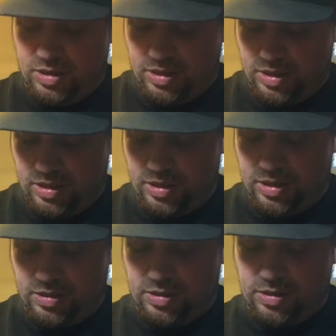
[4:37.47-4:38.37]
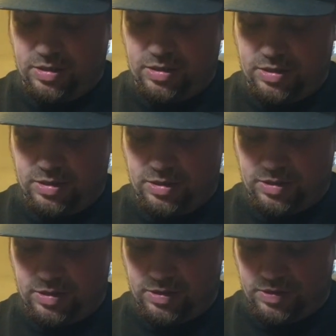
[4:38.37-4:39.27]
and
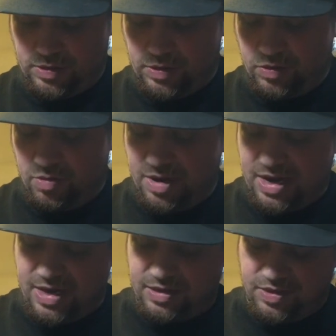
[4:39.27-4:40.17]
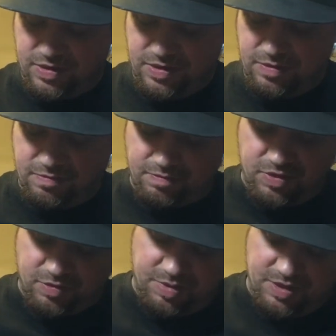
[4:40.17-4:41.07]
normally I got this
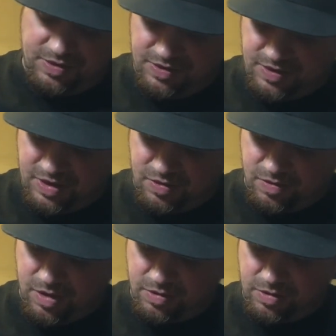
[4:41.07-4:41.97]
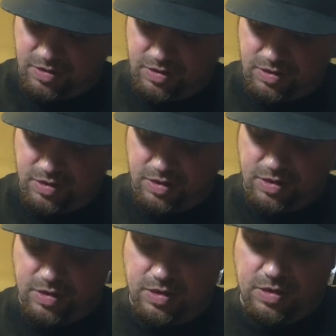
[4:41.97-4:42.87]
little pieces sitting around,
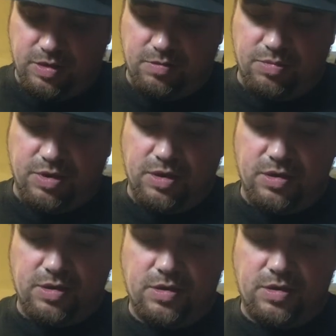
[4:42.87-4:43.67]
but